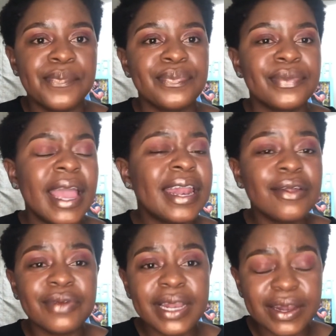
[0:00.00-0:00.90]
And I
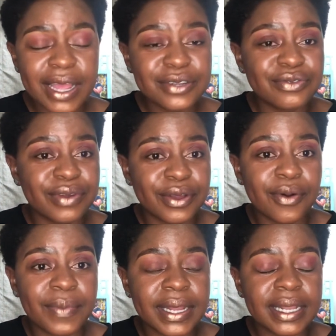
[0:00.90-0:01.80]
really like to
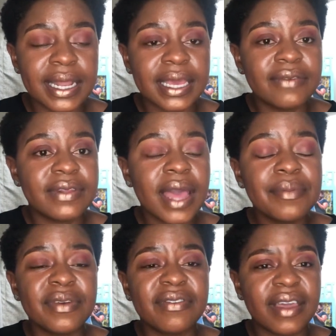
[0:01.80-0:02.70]
recommend it. Like, if it can't be
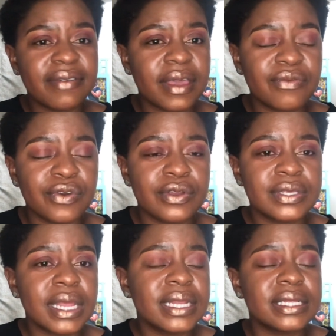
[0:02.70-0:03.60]
5 a.m. for you, start
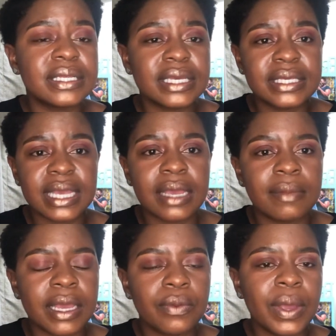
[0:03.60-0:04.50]
at 6 a.m.
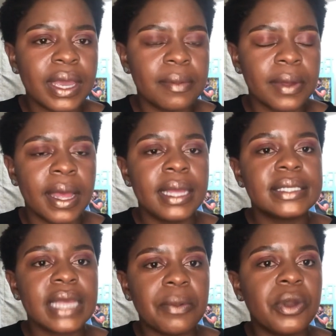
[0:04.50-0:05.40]
Like, wake up
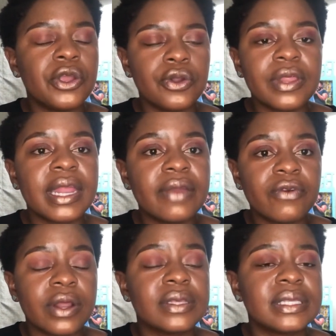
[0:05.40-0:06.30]
time where you know that everyone
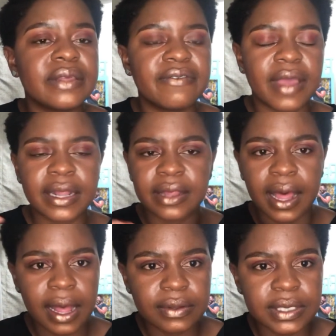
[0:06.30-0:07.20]
else in the
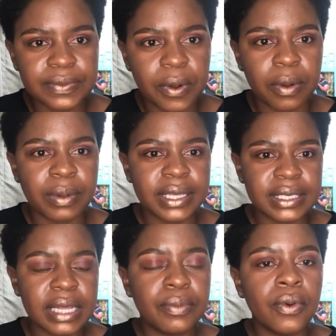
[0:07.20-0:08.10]
house is probably
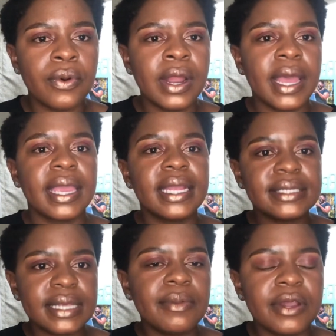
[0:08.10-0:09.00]
asleep, or get
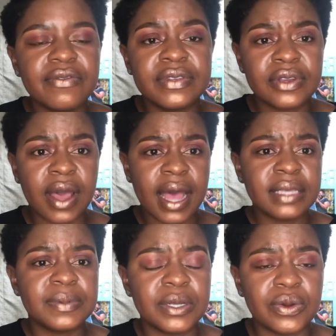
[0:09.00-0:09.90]
someone, if it's your
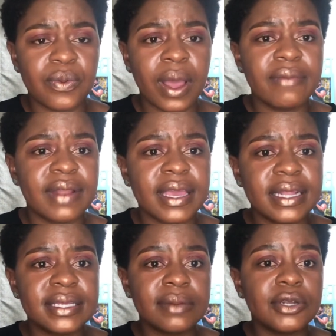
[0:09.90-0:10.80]
husband, your wife, like, get
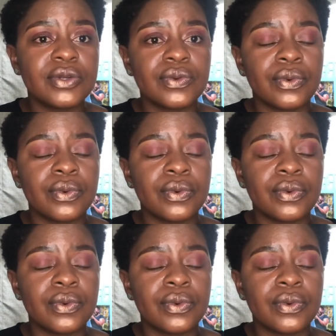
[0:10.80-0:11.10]
someone to